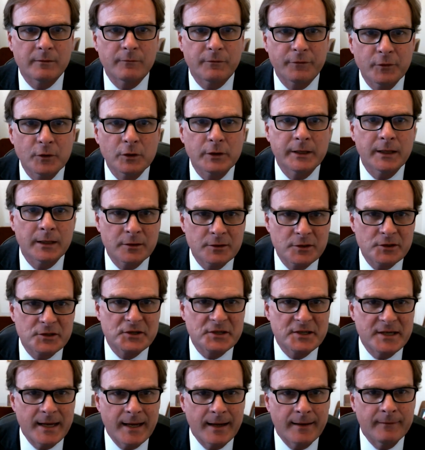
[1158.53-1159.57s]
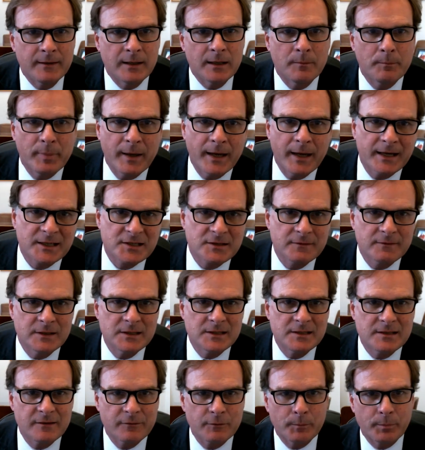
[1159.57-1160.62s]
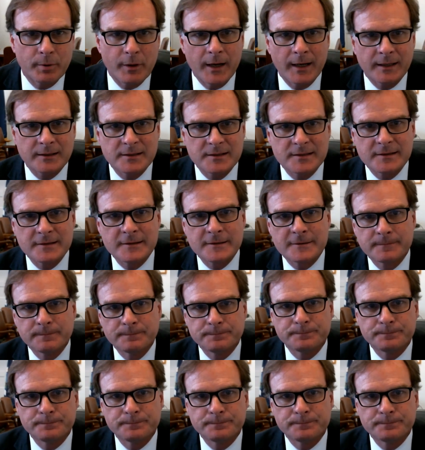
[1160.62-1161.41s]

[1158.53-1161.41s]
fully understand the impacts of these different practices.